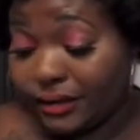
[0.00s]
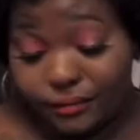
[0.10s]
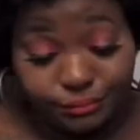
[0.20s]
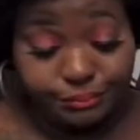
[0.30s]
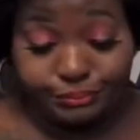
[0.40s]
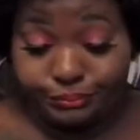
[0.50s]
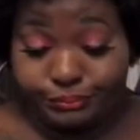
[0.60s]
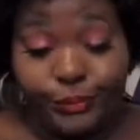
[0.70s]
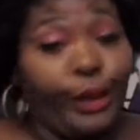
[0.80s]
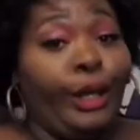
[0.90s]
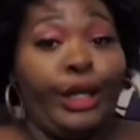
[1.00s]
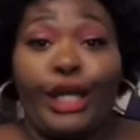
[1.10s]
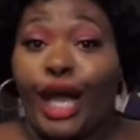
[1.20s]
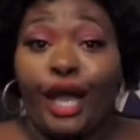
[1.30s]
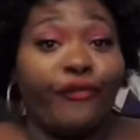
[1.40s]

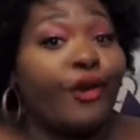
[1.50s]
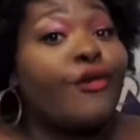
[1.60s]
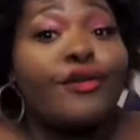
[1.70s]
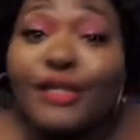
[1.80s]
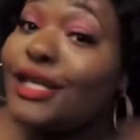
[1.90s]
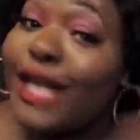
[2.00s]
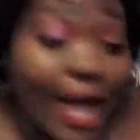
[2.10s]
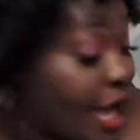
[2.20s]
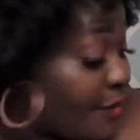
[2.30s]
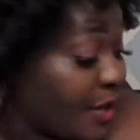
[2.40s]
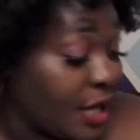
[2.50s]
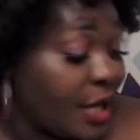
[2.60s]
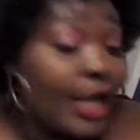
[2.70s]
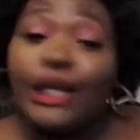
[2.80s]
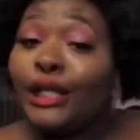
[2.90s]
Y'all ain't finna roast and gag
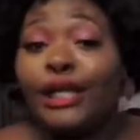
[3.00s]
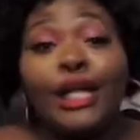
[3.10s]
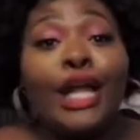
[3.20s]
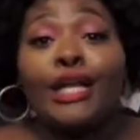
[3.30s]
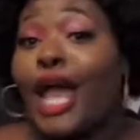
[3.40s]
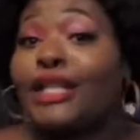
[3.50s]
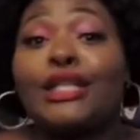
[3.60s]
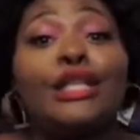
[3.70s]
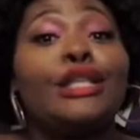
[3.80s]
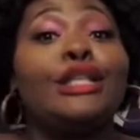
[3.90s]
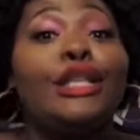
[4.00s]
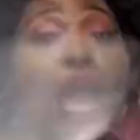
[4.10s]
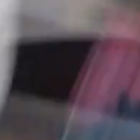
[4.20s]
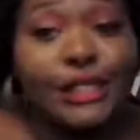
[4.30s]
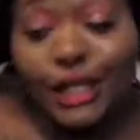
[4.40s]
me.
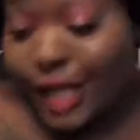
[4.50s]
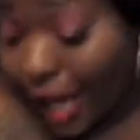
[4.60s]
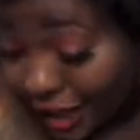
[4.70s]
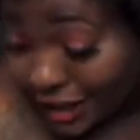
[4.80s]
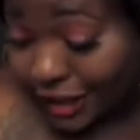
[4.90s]
Not today.